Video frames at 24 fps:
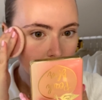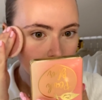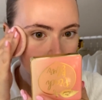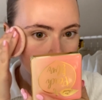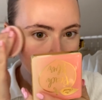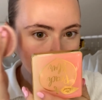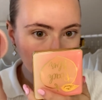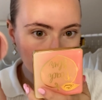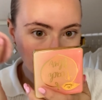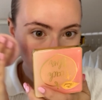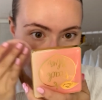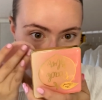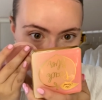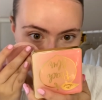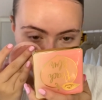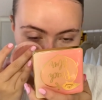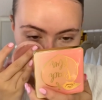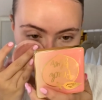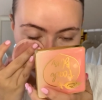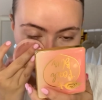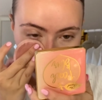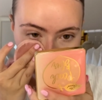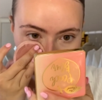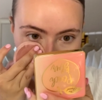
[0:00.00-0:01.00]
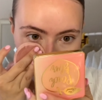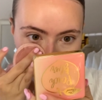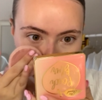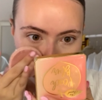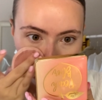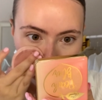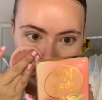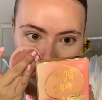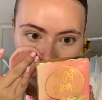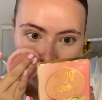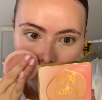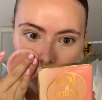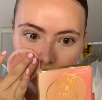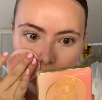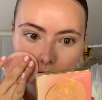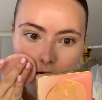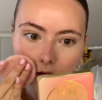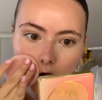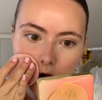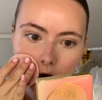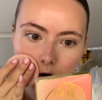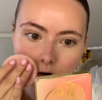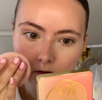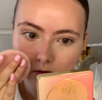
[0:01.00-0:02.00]
my eyes for now and
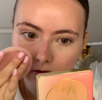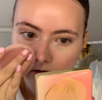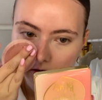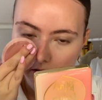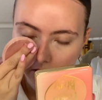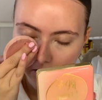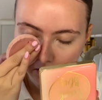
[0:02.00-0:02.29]
down